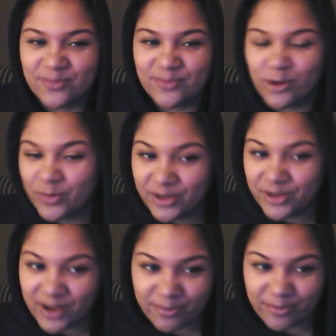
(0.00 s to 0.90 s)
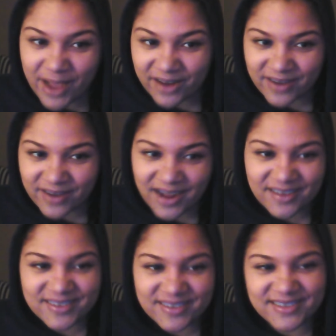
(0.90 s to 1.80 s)
or when you come back
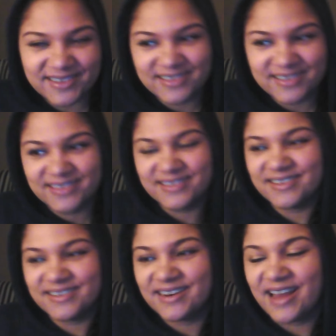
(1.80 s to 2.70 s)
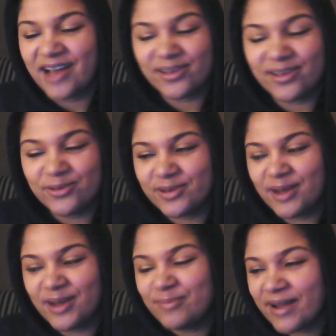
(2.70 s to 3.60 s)
around, how you
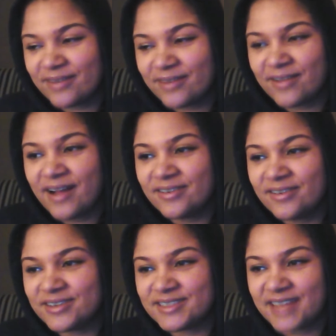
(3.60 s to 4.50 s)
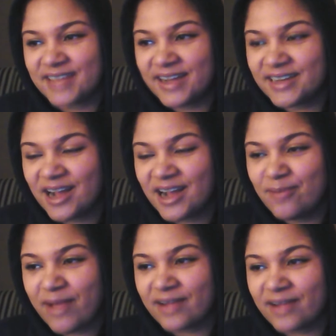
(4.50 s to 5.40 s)
come back around or decide to come
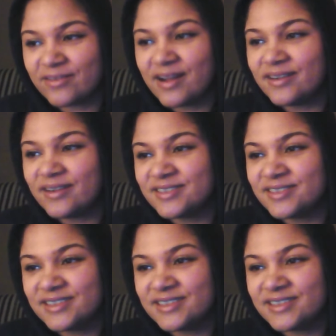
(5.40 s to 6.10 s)
back around.